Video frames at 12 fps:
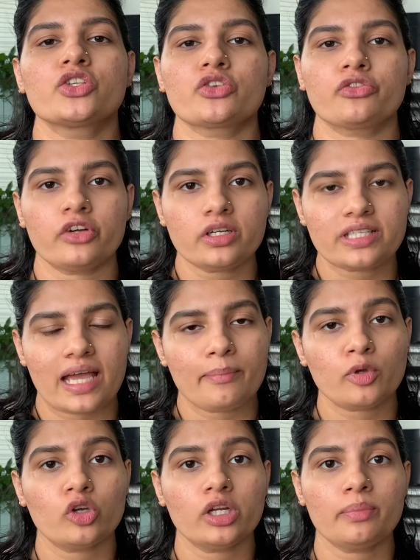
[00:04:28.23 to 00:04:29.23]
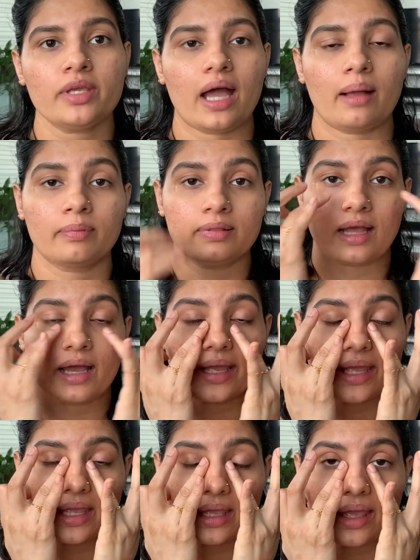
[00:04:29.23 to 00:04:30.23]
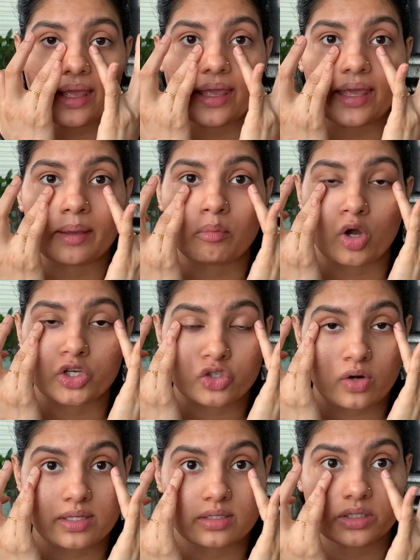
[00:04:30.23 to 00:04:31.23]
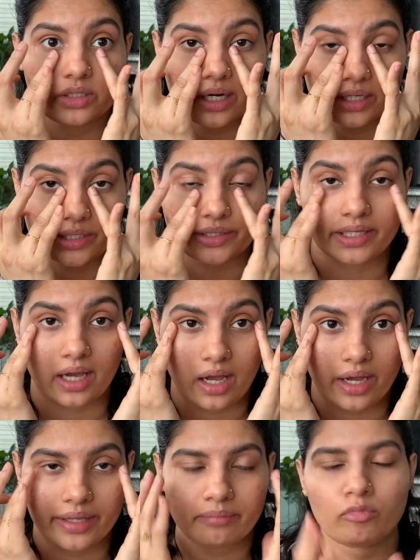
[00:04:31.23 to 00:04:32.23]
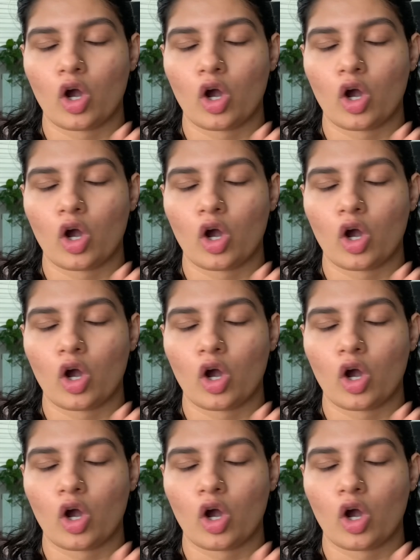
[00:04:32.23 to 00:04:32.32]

So first I'm gonna be applying a moisturizer under the eye,